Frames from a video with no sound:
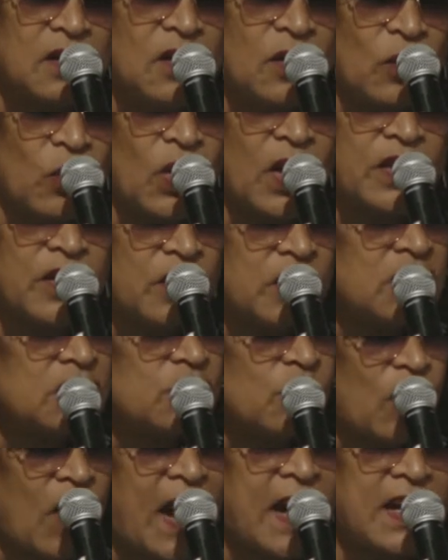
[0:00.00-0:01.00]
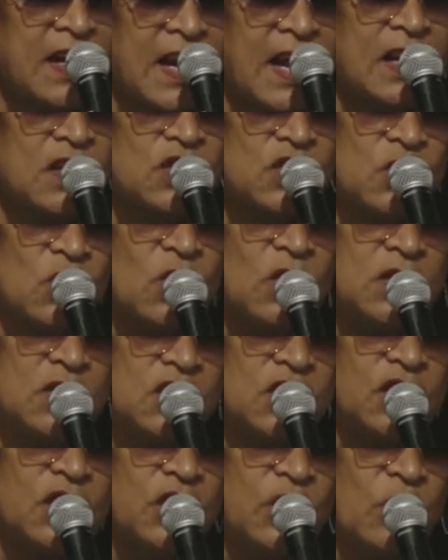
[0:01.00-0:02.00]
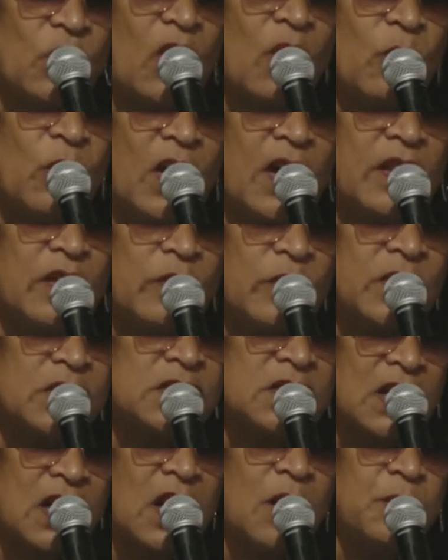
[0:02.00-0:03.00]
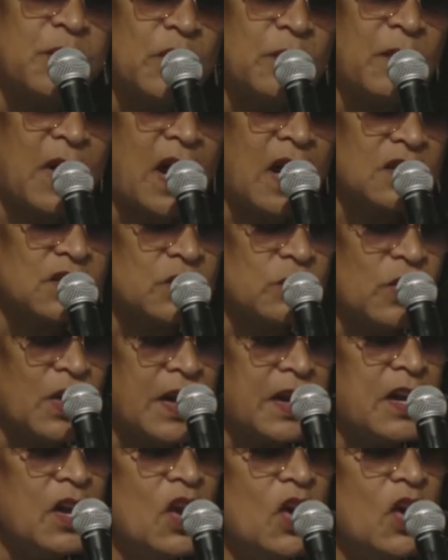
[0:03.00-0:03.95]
whether it's right next door to you or whether it's a couple miles away.